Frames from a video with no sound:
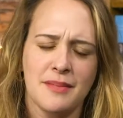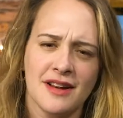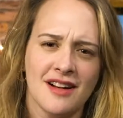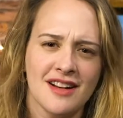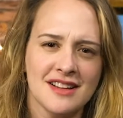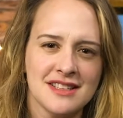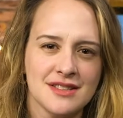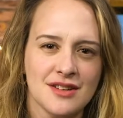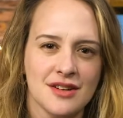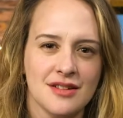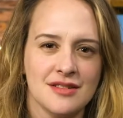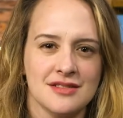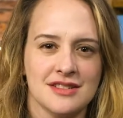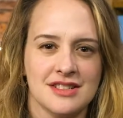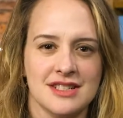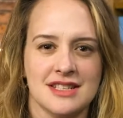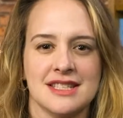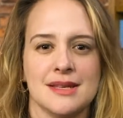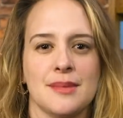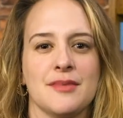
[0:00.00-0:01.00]
but also
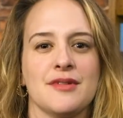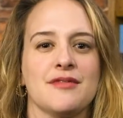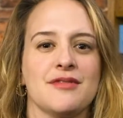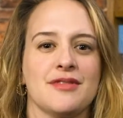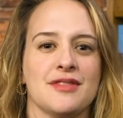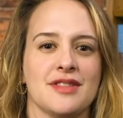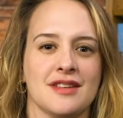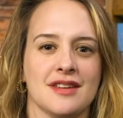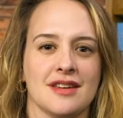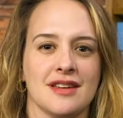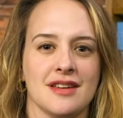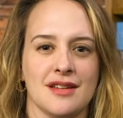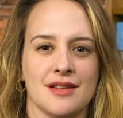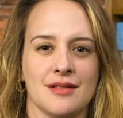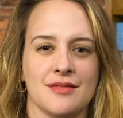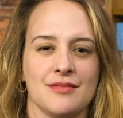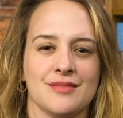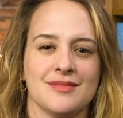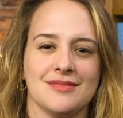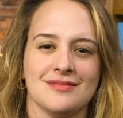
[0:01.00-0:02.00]
just some of
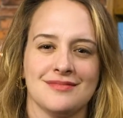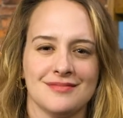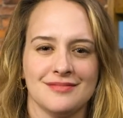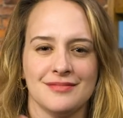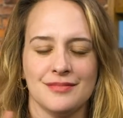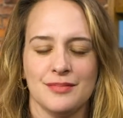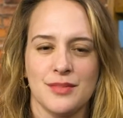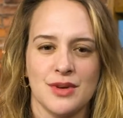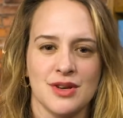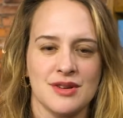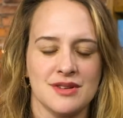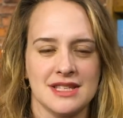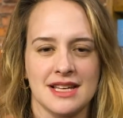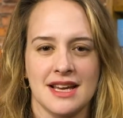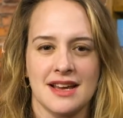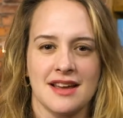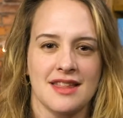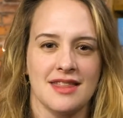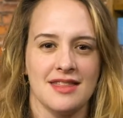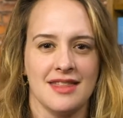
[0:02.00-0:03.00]
the
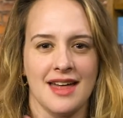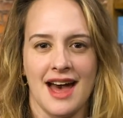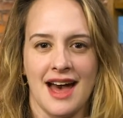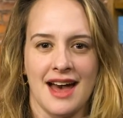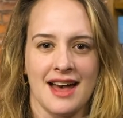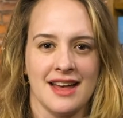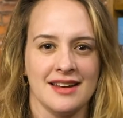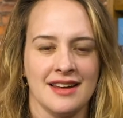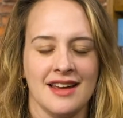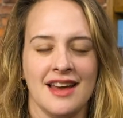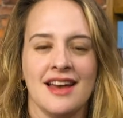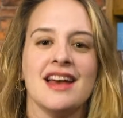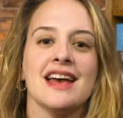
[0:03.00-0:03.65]
music that